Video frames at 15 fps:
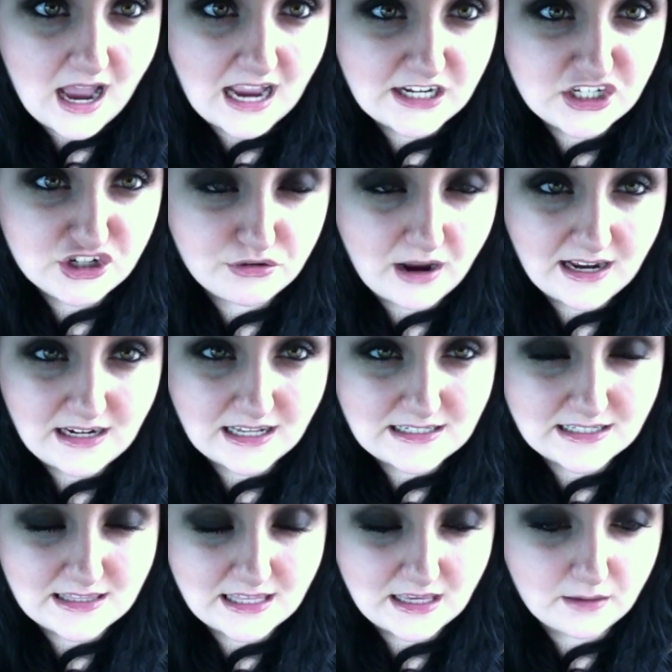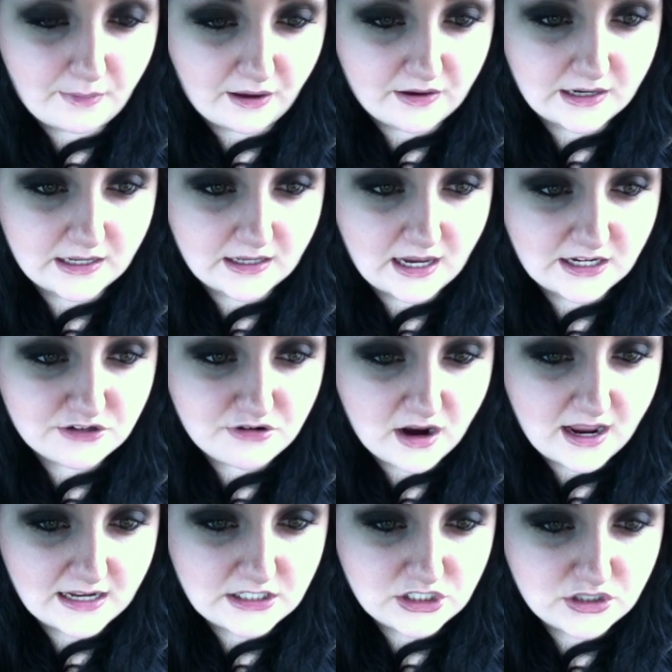I try not to think about it. I
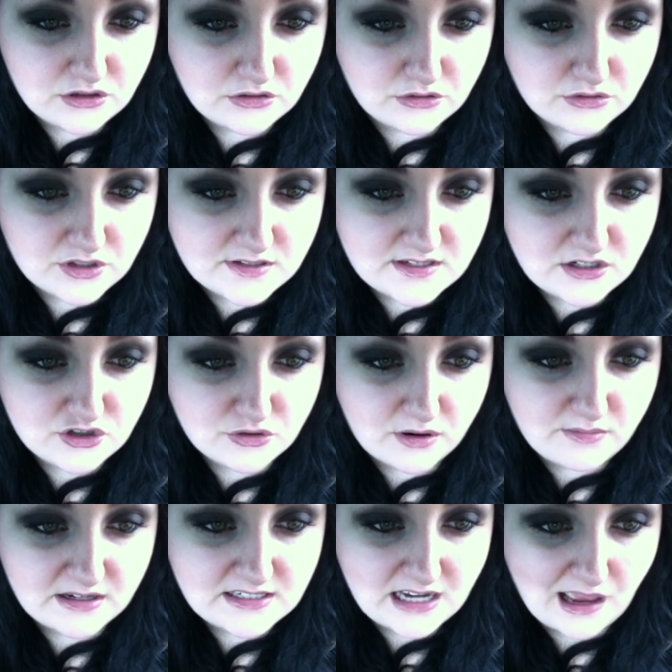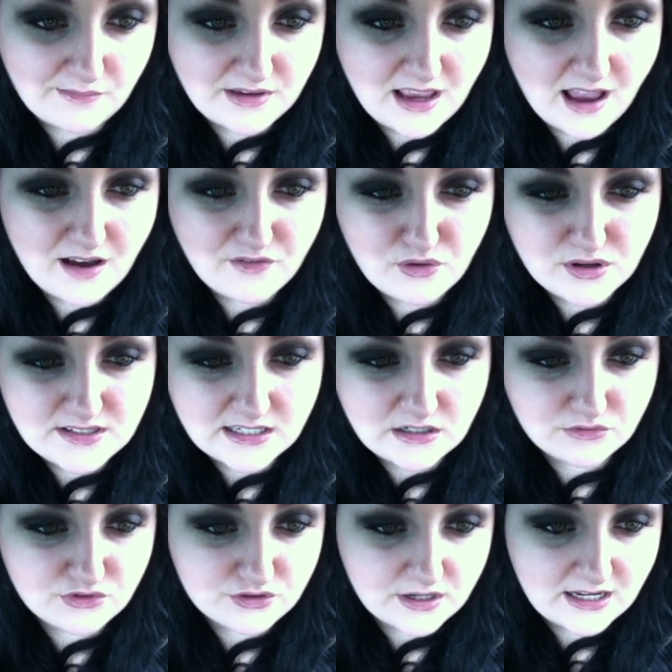try to just enjoy my time. Yeah, of course I
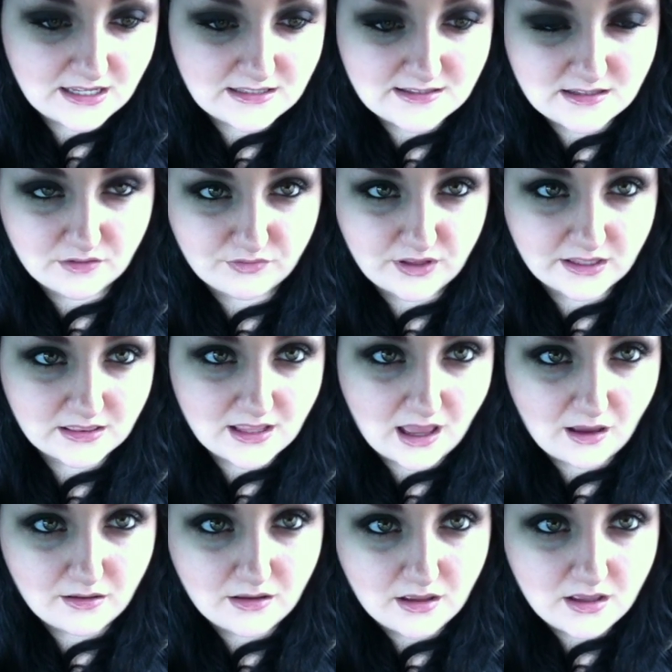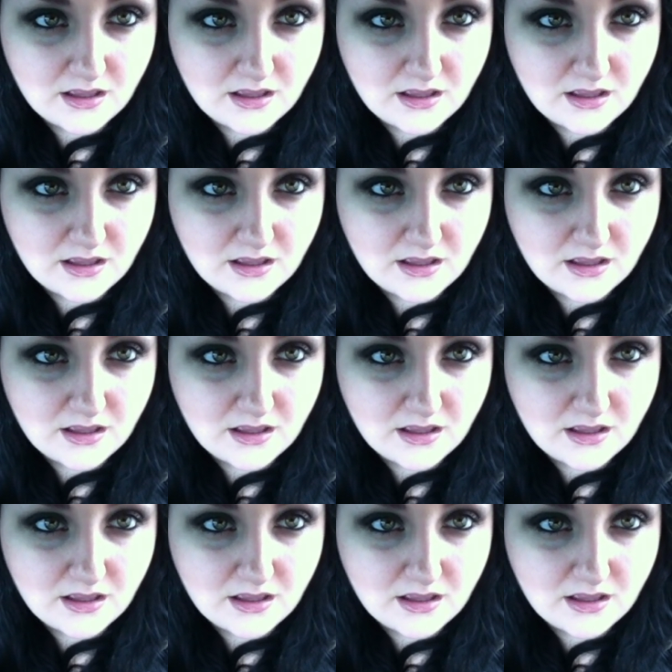don't drink and stuff like that.